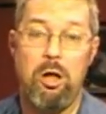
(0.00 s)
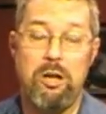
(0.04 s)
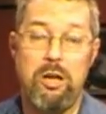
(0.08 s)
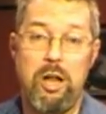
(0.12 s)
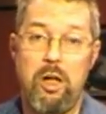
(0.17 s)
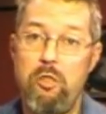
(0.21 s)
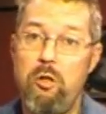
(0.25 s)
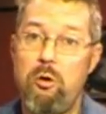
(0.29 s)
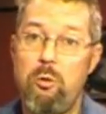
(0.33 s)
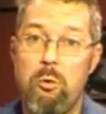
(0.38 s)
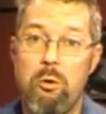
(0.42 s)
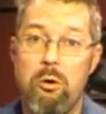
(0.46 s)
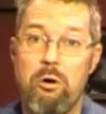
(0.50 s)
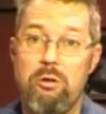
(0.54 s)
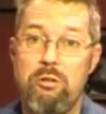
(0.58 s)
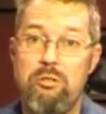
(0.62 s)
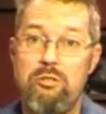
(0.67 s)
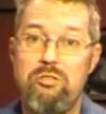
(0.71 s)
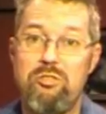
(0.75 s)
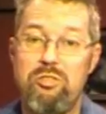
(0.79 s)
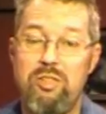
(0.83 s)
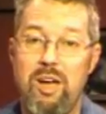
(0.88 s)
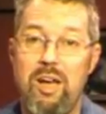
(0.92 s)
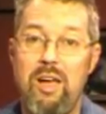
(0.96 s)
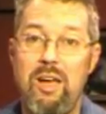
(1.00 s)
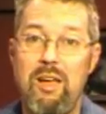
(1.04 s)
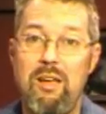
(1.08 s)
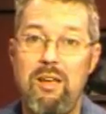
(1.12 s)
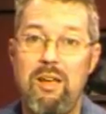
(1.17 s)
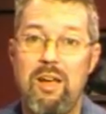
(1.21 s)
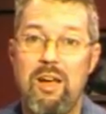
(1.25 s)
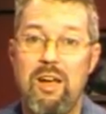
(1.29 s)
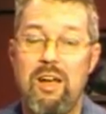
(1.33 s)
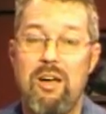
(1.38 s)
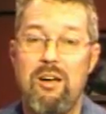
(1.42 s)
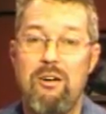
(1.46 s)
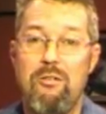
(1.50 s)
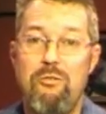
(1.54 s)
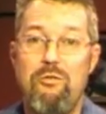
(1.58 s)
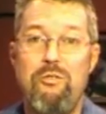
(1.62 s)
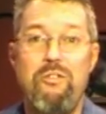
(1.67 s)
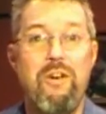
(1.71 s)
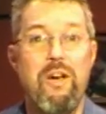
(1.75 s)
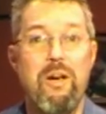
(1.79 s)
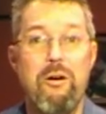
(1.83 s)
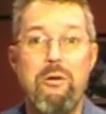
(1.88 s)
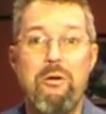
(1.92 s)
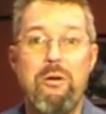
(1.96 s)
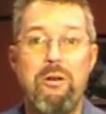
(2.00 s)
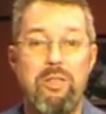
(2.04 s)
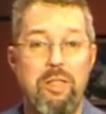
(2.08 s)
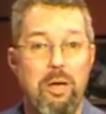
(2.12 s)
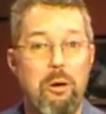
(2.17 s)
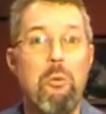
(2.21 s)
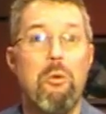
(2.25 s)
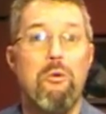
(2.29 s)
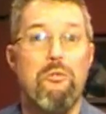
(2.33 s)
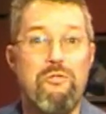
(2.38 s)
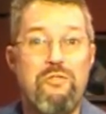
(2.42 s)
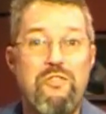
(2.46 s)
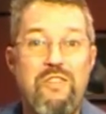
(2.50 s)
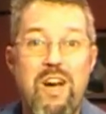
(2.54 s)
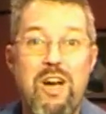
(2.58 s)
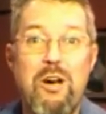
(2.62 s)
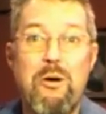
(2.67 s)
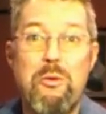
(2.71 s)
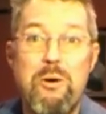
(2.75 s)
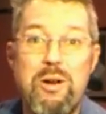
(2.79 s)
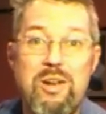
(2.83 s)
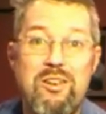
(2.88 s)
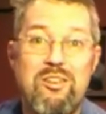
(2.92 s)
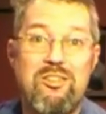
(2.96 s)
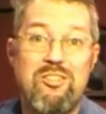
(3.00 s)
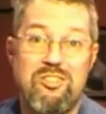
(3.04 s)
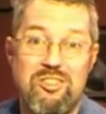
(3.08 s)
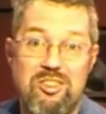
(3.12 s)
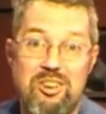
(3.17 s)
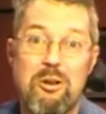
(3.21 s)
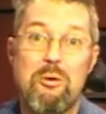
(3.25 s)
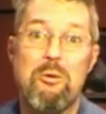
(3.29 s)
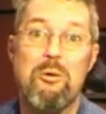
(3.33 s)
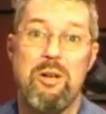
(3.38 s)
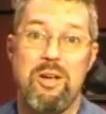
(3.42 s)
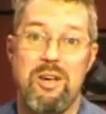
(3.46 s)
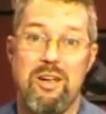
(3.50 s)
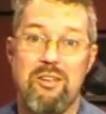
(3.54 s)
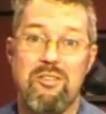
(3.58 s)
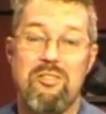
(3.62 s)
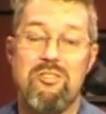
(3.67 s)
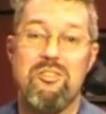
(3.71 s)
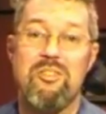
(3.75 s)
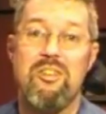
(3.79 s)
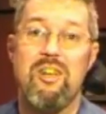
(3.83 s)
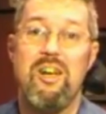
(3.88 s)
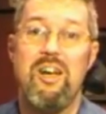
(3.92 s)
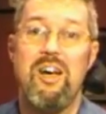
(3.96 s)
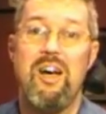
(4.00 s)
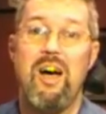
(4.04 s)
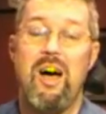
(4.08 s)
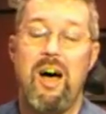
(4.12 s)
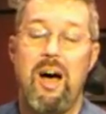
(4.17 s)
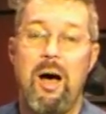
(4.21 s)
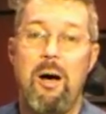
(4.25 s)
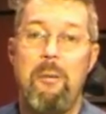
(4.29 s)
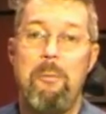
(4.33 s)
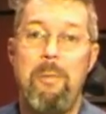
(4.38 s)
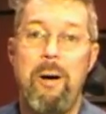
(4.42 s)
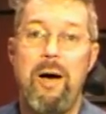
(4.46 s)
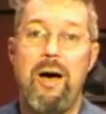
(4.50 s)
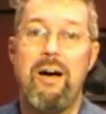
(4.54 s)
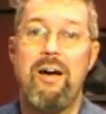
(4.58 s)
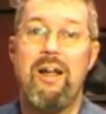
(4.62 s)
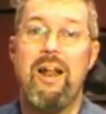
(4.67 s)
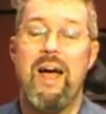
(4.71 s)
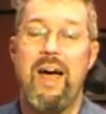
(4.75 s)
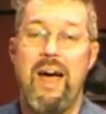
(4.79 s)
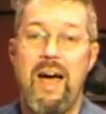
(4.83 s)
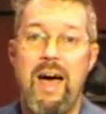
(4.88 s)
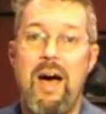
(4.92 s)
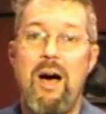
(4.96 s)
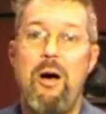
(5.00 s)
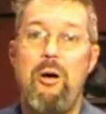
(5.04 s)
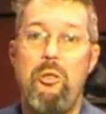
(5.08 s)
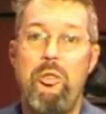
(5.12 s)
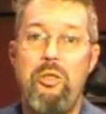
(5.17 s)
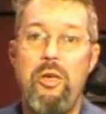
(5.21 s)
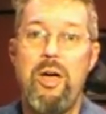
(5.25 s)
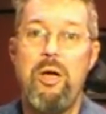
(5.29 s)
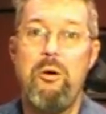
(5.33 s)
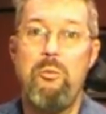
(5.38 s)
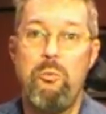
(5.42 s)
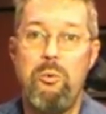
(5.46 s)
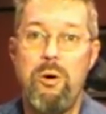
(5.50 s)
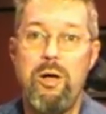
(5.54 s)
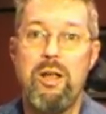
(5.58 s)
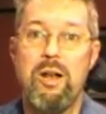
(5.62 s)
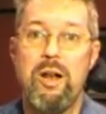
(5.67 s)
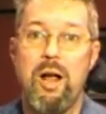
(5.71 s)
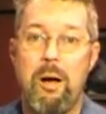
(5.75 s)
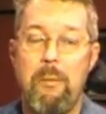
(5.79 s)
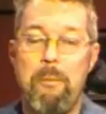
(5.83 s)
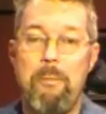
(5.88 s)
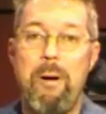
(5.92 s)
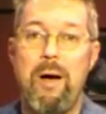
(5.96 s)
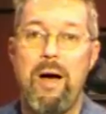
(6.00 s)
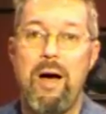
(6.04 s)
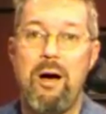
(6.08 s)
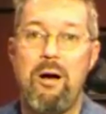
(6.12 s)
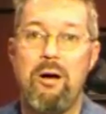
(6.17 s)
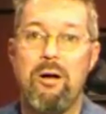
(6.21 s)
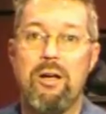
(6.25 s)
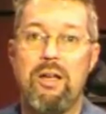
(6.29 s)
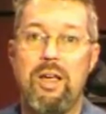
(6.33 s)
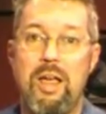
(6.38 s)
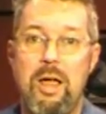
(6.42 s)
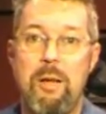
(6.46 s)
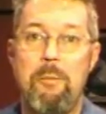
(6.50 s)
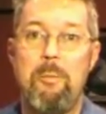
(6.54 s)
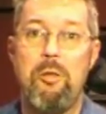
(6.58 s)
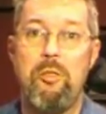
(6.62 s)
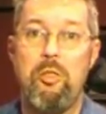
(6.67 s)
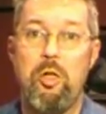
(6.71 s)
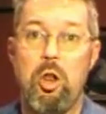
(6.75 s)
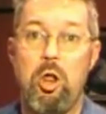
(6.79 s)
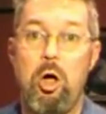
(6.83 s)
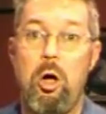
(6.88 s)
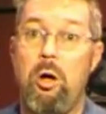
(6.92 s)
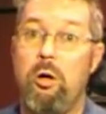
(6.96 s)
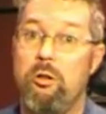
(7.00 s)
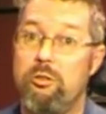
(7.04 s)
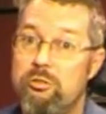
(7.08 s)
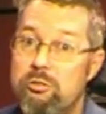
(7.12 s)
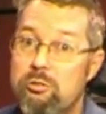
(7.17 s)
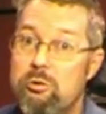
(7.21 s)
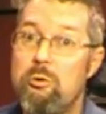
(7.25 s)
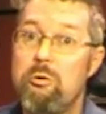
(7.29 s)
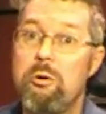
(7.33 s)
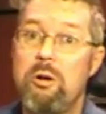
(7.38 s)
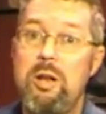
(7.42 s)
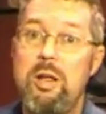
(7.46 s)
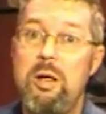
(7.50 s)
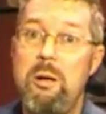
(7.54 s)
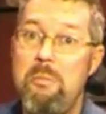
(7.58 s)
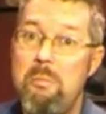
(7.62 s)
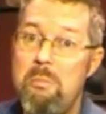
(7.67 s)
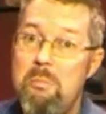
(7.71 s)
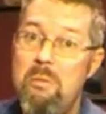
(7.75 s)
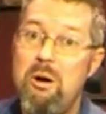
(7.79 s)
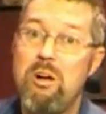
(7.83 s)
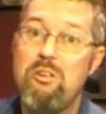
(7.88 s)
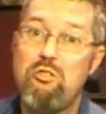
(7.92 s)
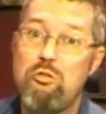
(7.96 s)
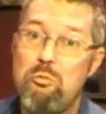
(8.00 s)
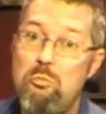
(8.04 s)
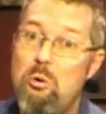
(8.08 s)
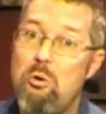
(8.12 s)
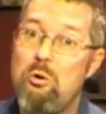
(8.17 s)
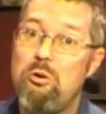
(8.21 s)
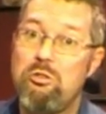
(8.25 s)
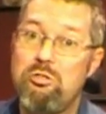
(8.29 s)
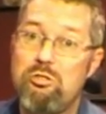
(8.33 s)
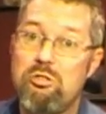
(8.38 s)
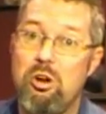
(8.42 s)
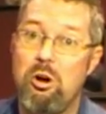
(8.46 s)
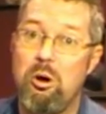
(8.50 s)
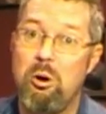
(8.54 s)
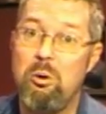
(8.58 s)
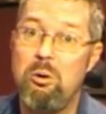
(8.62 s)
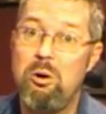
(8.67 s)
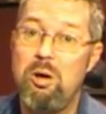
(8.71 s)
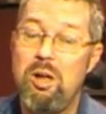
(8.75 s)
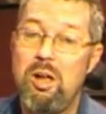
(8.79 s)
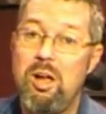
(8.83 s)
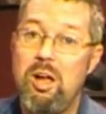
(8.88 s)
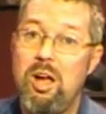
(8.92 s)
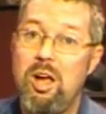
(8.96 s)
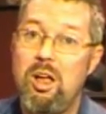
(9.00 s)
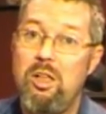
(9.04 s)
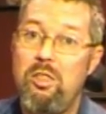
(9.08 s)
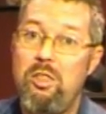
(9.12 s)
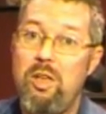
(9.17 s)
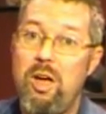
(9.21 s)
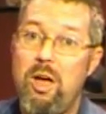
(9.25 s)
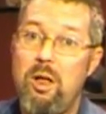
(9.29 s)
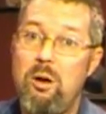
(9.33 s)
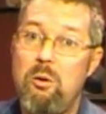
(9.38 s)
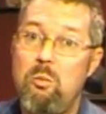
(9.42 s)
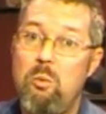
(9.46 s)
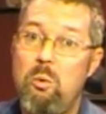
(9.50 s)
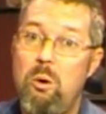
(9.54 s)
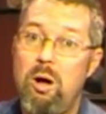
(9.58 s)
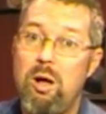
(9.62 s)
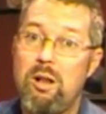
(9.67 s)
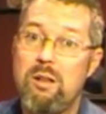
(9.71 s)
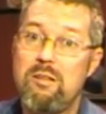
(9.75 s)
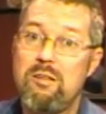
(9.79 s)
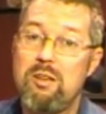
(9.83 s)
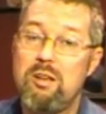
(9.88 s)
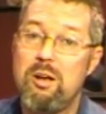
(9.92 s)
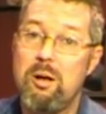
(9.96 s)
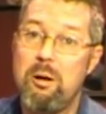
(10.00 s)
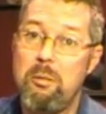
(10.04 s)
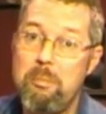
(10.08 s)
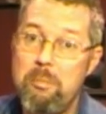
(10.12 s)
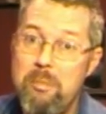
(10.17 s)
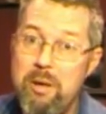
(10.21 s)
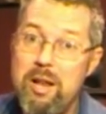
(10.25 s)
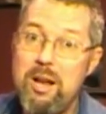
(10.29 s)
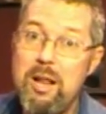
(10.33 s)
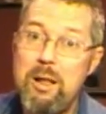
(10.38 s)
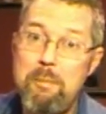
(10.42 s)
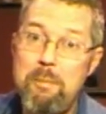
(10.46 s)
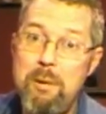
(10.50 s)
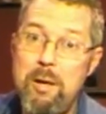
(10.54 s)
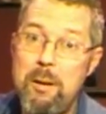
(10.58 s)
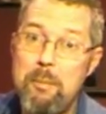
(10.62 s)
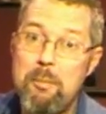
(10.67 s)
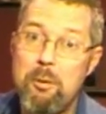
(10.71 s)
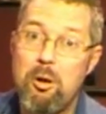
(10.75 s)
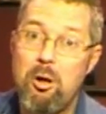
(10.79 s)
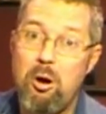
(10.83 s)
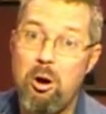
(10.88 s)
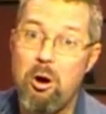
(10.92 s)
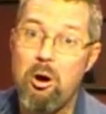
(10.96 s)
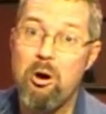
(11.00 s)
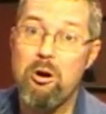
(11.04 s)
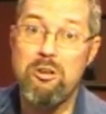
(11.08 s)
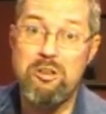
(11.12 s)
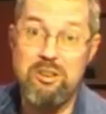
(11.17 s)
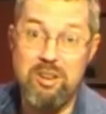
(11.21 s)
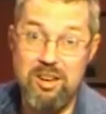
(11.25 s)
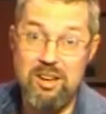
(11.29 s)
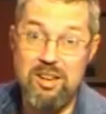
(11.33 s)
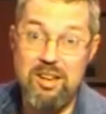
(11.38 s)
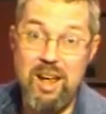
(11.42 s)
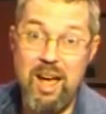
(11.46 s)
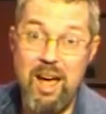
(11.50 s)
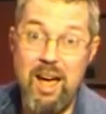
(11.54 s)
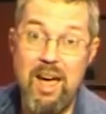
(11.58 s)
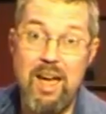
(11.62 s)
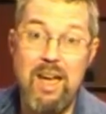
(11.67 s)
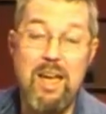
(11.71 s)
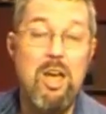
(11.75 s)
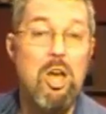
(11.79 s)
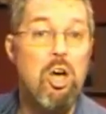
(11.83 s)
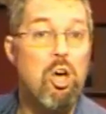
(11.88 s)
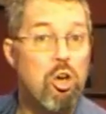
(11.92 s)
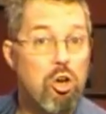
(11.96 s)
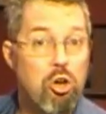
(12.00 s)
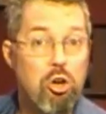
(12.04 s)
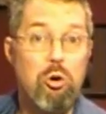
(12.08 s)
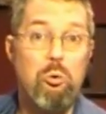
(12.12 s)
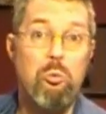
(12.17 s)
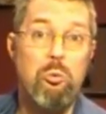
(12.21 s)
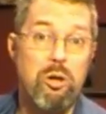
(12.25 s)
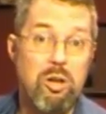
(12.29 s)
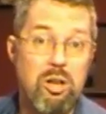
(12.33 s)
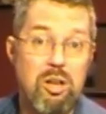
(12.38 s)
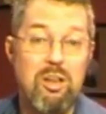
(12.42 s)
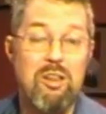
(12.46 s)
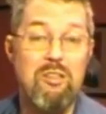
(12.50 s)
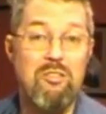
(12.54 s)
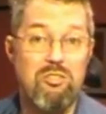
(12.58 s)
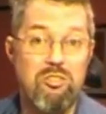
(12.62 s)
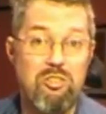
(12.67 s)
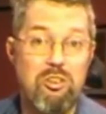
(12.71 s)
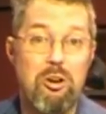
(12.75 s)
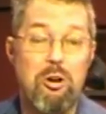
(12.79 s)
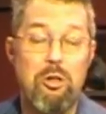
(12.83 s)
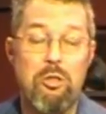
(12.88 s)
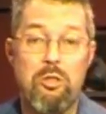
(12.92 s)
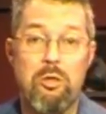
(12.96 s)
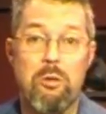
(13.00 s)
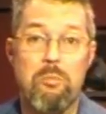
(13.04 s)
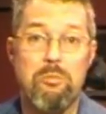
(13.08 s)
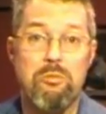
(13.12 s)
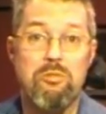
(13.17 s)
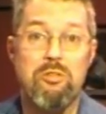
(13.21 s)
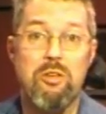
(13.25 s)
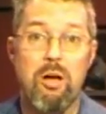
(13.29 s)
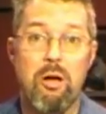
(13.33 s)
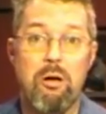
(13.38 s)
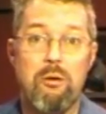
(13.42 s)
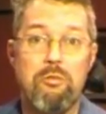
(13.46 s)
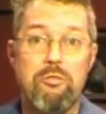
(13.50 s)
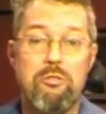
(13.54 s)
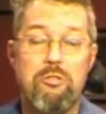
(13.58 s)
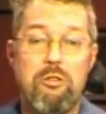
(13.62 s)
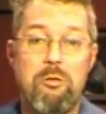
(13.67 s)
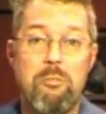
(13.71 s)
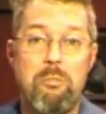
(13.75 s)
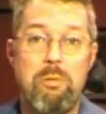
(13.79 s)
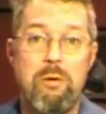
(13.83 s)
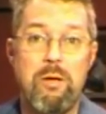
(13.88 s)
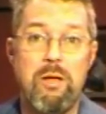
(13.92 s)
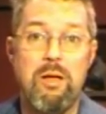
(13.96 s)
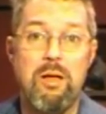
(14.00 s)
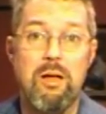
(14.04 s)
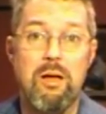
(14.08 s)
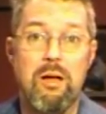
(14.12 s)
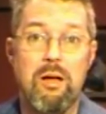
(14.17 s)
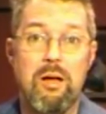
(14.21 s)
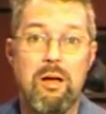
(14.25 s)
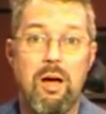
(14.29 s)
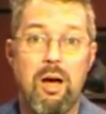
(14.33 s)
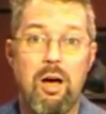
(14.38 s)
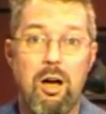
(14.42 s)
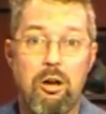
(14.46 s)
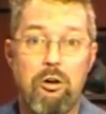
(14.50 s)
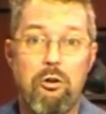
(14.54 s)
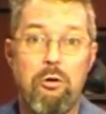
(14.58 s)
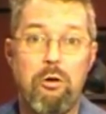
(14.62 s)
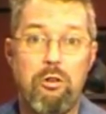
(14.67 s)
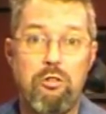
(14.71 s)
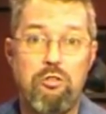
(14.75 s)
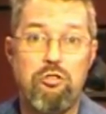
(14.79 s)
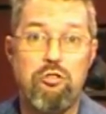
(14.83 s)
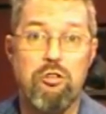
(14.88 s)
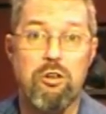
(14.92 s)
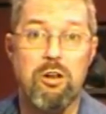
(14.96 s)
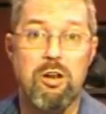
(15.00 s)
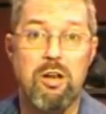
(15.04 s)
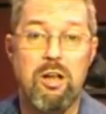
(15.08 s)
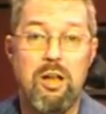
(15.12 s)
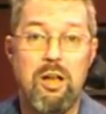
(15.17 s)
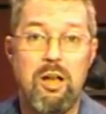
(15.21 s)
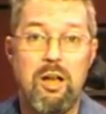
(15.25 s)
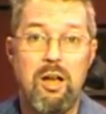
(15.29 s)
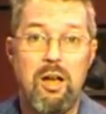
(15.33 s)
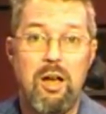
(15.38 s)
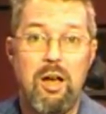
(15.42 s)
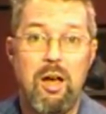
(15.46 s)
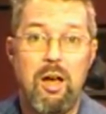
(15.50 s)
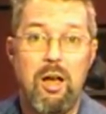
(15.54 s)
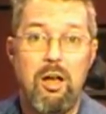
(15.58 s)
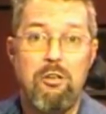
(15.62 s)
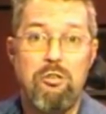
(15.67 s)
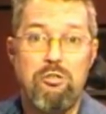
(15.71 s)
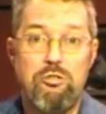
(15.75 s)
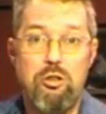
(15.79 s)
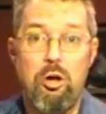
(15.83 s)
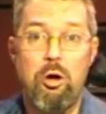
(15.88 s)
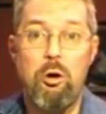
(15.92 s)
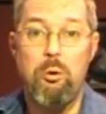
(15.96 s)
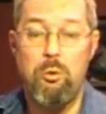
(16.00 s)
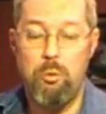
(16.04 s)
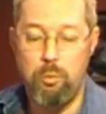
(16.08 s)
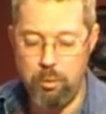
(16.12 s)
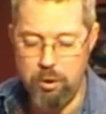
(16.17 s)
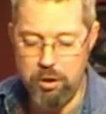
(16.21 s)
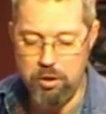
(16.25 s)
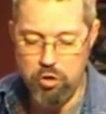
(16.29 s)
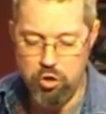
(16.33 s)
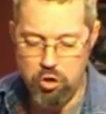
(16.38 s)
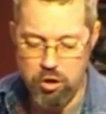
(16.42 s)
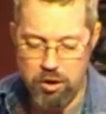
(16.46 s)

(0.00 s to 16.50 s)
In other words, they were very serious about how they went about keeping the law, certainly much more so than what many people are today who would consider themselves to be a Christian. So when